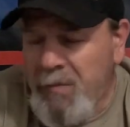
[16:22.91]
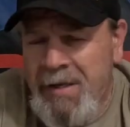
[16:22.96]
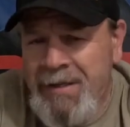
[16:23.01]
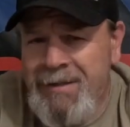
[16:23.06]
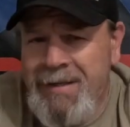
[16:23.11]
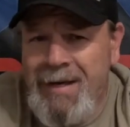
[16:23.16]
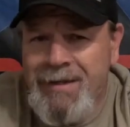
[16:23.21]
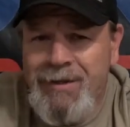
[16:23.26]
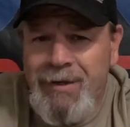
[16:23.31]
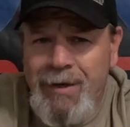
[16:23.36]

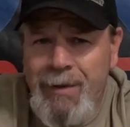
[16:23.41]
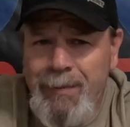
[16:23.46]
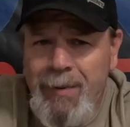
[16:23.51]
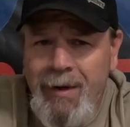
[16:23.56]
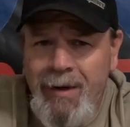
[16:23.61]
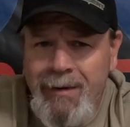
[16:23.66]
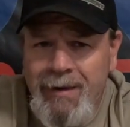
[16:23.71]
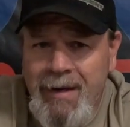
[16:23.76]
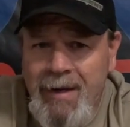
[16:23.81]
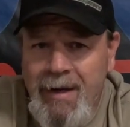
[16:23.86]
It's actually a
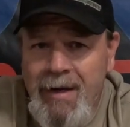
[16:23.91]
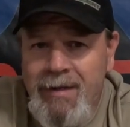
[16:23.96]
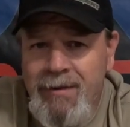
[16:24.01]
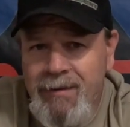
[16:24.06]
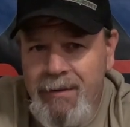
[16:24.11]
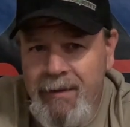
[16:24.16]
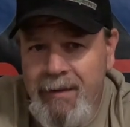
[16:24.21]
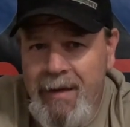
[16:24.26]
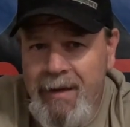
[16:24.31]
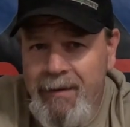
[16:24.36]

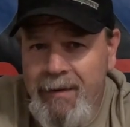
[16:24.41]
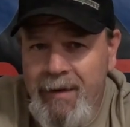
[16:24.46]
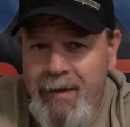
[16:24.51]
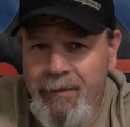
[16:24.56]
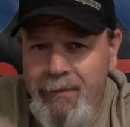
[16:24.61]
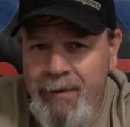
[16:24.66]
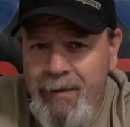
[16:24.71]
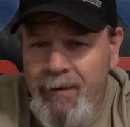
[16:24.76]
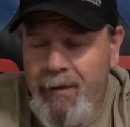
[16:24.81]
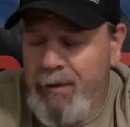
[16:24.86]
podcast, and now
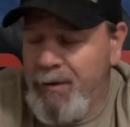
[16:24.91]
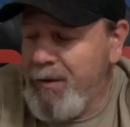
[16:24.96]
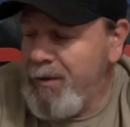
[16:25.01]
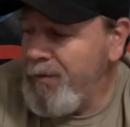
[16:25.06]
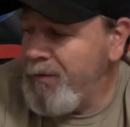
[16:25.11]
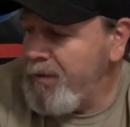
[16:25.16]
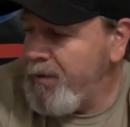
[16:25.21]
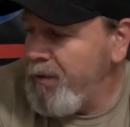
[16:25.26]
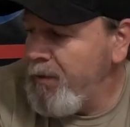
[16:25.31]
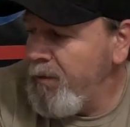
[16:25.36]
they're on
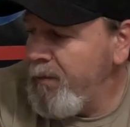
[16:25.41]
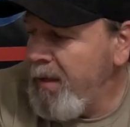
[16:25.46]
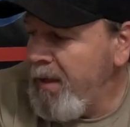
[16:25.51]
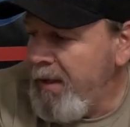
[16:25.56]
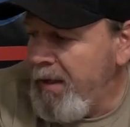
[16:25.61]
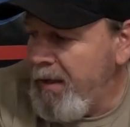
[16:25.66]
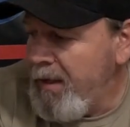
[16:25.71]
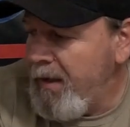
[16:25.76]
YouTube.